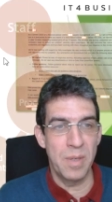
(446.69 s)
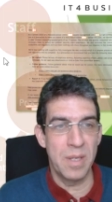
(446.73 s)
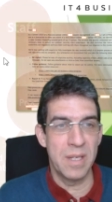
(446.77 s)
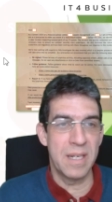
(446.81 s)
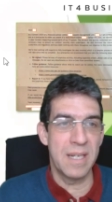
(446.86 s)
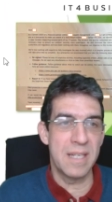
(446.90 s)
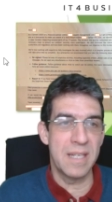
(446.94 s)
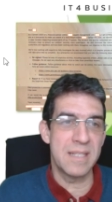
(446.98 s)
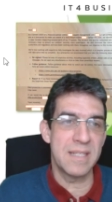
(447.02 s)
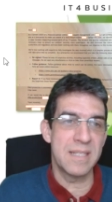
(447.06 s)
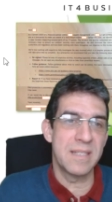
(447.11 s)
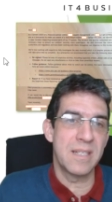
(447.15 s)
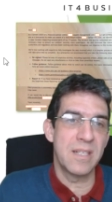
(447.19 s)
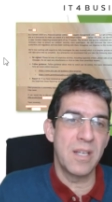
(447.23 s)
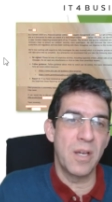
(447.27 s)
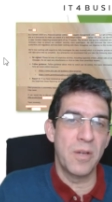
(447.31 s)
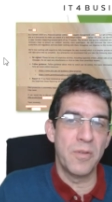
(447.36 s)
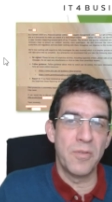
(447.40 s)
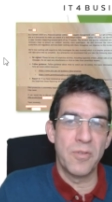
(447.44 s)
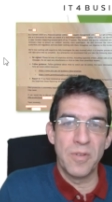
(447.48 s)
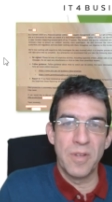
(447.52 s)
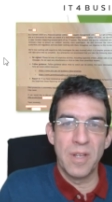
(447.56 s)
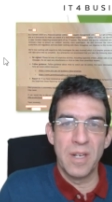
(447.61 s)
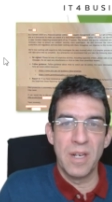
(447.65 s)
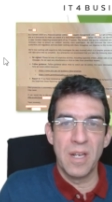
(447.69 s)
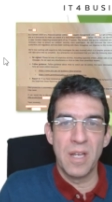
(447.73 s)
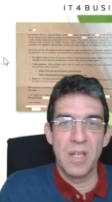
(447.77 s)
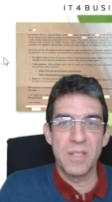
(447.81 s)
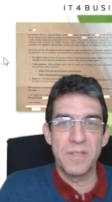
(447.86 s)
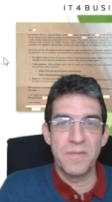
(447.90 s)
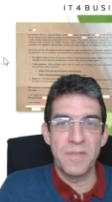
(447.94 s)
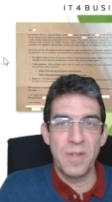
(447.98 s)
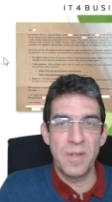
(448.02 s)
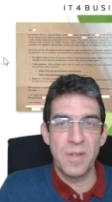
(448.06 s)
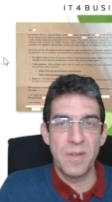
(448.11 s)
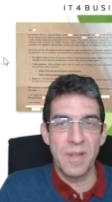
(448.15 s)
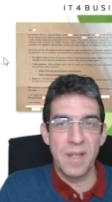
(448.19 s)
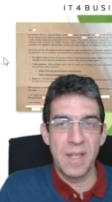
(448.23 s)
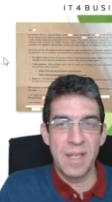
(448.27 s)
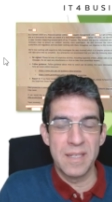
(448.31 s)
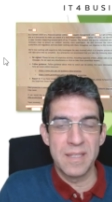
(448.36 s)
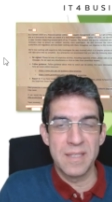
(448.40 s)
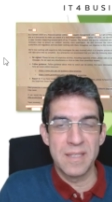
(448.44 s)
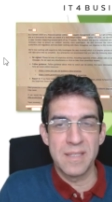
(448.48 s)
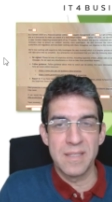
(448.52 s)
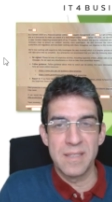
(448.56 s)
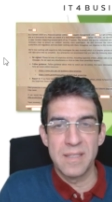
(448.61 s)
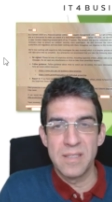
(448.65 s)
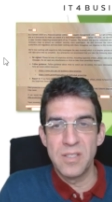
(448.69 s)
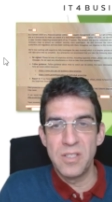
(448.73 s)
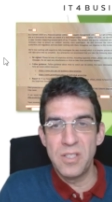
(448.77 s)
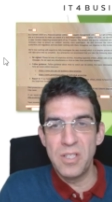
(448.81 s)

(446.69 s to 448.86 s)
But let's go through the last few things.